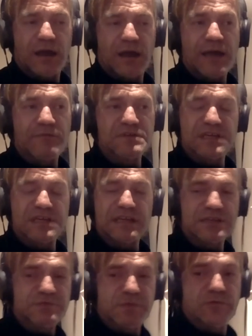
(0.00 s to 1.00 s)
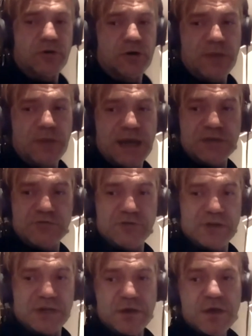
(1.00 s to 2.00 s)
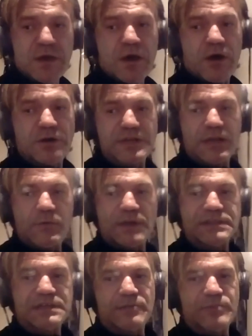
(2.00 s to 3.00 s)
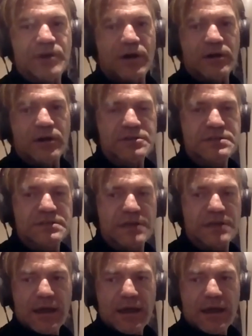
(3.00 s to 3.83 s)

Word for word: I'd never seen this before in my career until I went to Olympiacos.